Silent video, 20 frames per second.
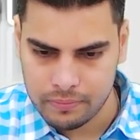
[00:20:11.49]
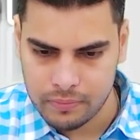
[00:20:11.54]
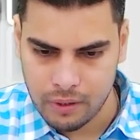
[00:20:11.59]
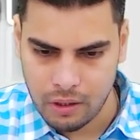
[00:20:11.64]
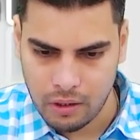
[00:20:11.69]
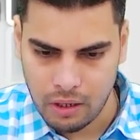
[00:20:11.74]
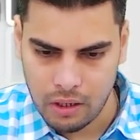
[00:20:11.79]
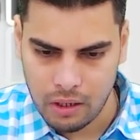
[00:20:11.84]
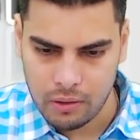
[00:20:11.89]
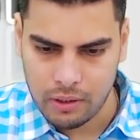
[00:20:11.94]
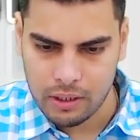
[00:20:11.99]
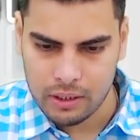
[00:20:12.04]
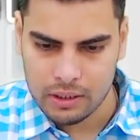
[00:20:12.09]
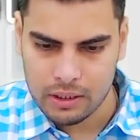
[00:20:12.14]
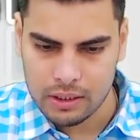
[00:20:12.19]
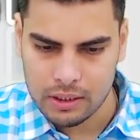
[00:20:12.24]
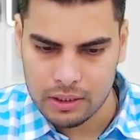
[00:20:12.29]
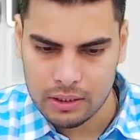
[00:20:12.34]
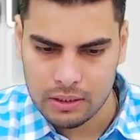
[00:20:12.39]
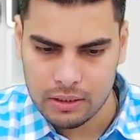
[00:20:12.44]
okay, look at
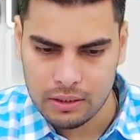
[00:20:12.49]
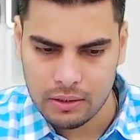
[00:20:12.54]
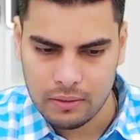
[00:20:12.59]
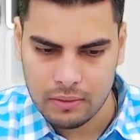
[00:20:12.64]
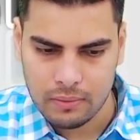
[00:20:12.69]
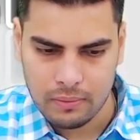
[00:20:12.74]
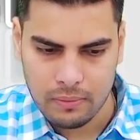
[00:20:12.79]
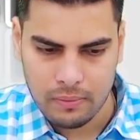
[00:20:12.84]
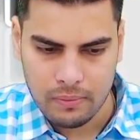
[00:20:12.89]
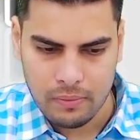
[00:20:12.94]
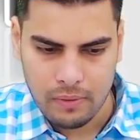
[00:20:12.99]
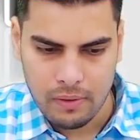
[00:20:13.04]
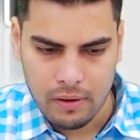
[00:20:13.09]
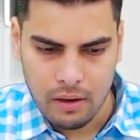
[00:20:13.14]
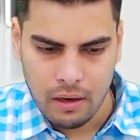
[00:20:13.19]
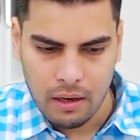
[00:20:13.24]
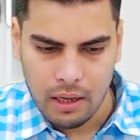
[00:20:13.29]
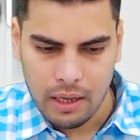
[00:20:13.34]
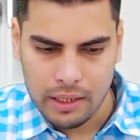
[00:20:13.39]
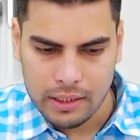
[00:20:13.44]
this,
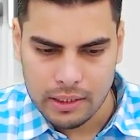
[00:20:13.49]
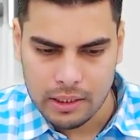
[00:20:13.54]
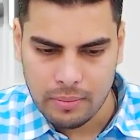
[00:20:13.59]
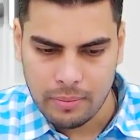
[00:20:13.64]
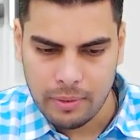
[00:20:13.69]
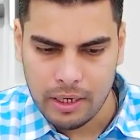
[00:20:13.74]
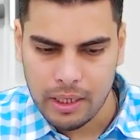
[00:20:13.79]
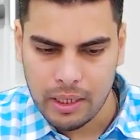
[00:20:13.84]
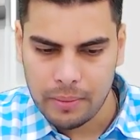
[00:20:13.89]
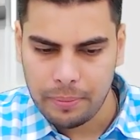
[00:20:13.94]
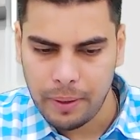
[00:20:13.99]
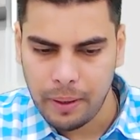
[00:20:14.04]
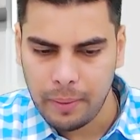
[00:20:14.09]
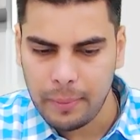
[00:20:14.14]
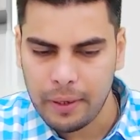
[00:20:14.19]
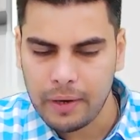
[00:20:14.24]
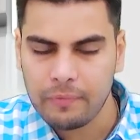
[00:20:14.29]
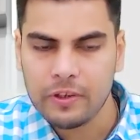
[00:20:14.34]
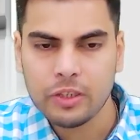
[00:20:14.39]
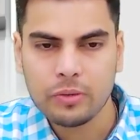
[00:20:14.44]
estimated
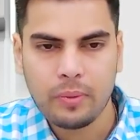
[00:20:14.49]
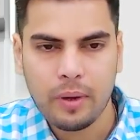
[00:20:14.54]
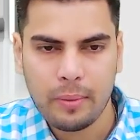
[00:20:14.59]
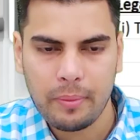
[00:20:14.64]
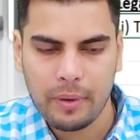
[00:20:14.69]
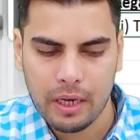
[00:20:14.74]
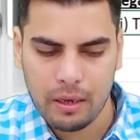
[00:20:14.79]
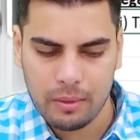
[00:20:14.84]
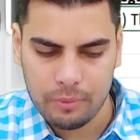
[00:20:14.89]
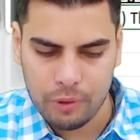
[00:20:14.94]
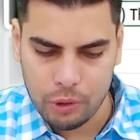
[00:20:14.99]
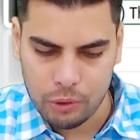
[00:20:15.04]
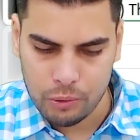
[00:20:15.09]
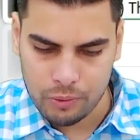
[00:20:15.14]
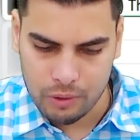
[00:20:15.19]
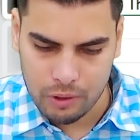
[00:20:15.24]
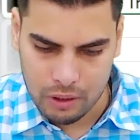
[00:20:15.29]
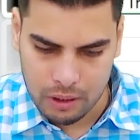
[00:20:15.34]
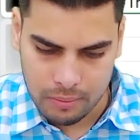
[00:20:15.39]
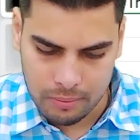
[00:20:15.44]
payment which may become due,
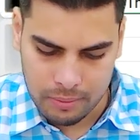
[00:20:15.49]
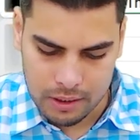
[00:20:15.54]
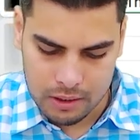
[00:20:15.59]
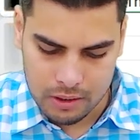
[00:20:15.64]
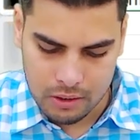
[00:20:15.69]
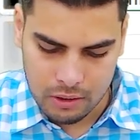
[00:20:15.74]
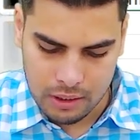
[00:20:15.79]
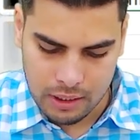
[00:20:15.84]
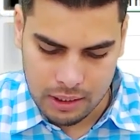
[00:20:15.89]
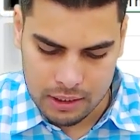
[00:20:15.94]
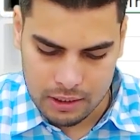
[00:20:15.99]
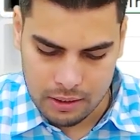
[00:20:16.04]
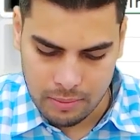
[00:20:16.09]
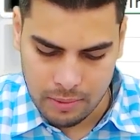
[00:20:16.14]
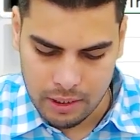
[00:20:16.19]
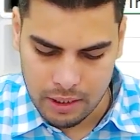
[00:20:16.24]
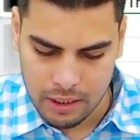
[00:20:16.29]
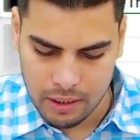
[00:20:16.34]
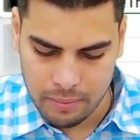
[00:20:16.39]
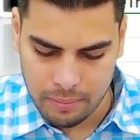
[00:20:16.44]
okay, based on the
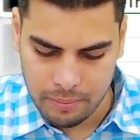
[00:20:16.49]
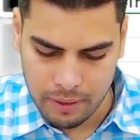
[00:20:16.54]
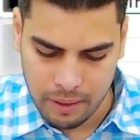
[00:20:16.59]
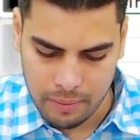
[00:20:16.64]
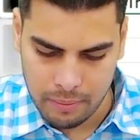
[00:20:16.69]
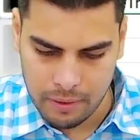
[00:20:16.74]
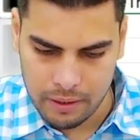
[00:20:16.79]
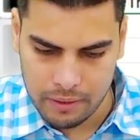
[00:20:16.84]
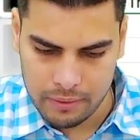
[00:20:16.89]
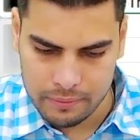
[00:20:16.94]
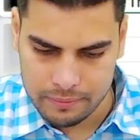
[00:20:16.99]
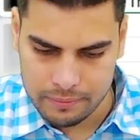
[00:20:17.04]
estimated payment